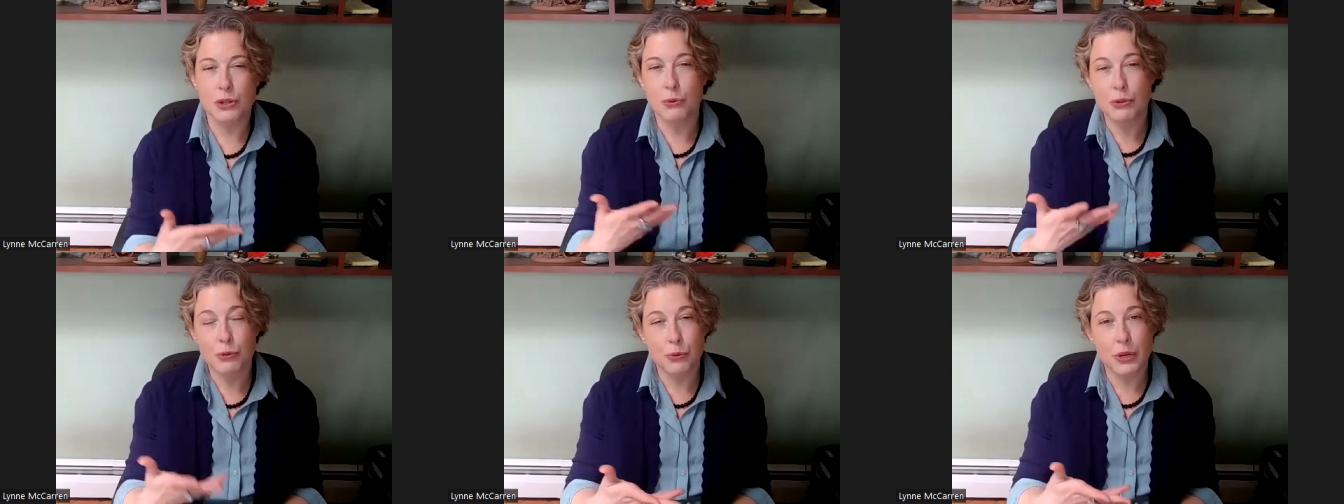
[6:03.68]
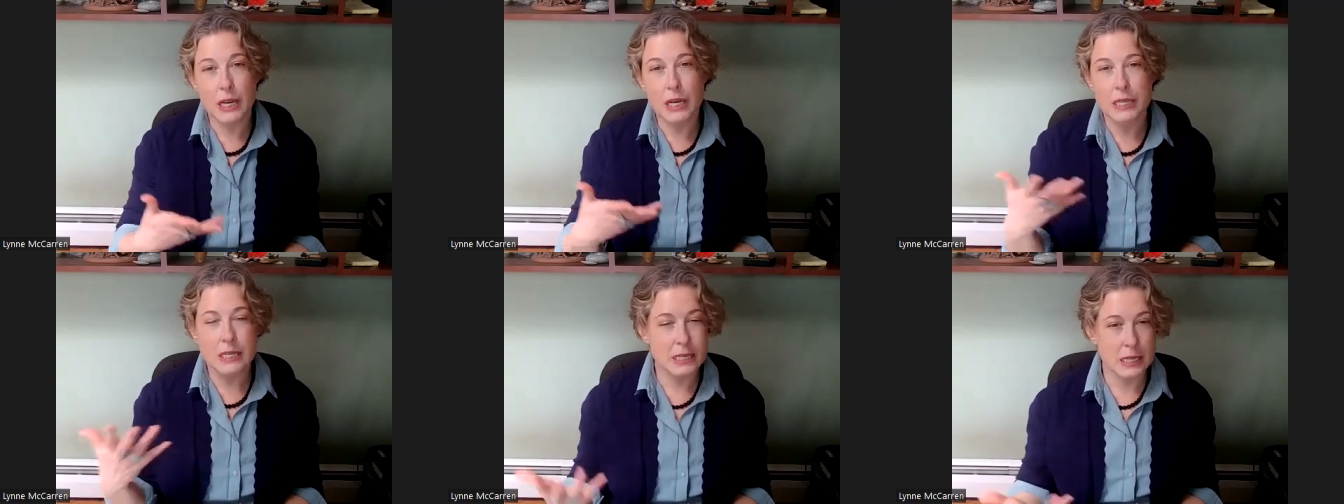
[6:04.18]
do
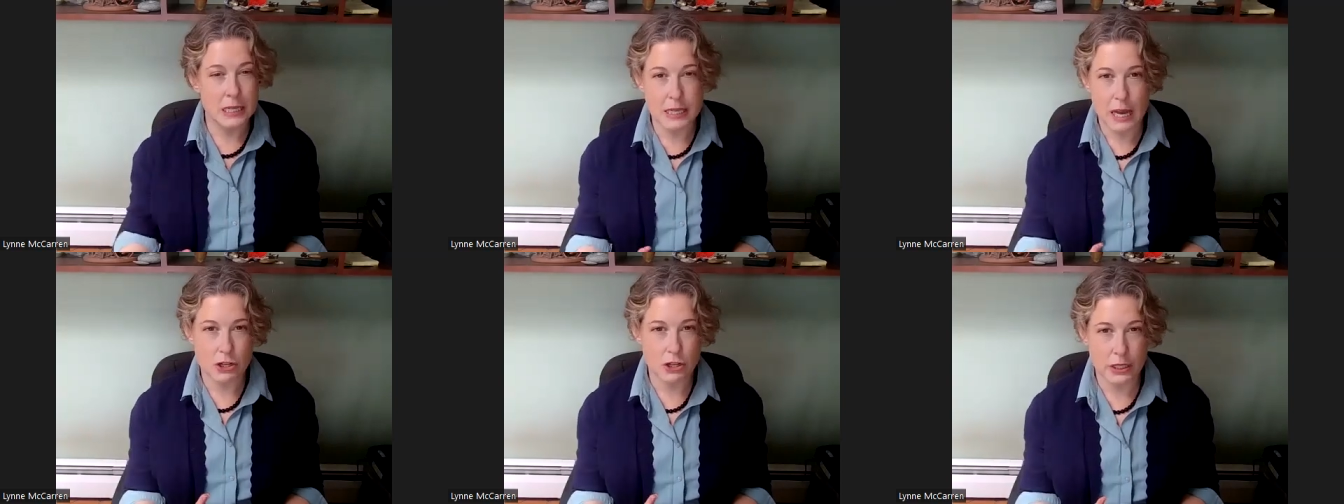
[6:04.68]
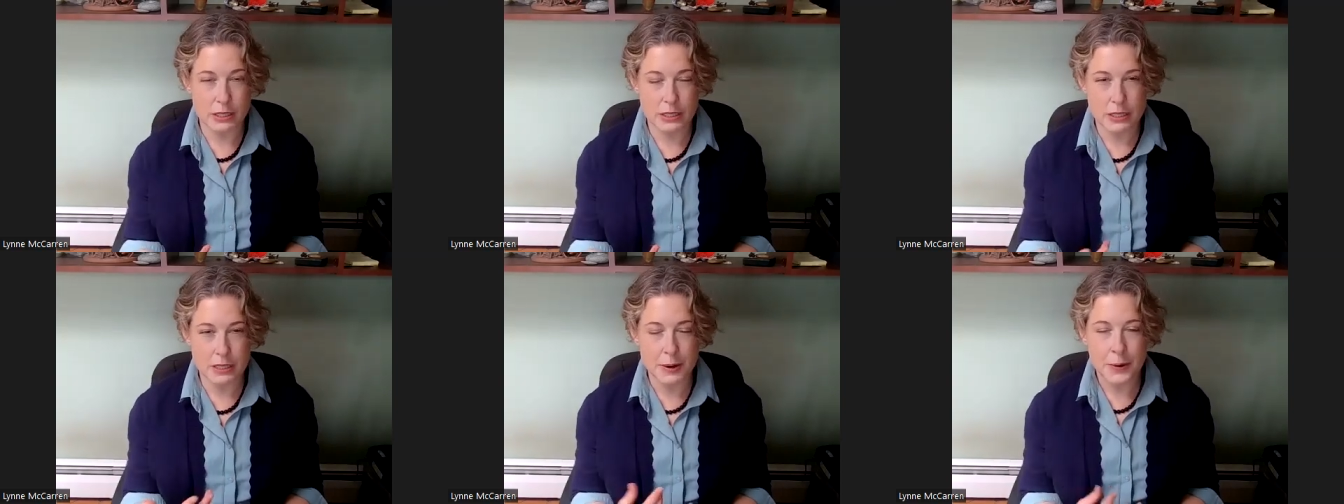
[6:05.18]
3 to 6
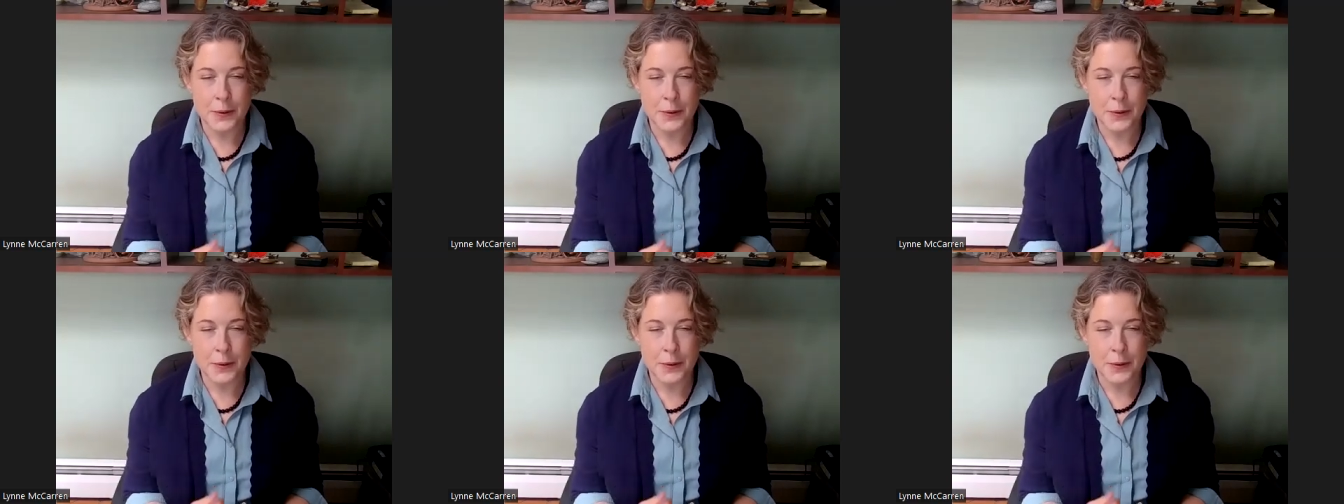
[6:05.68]
sessions,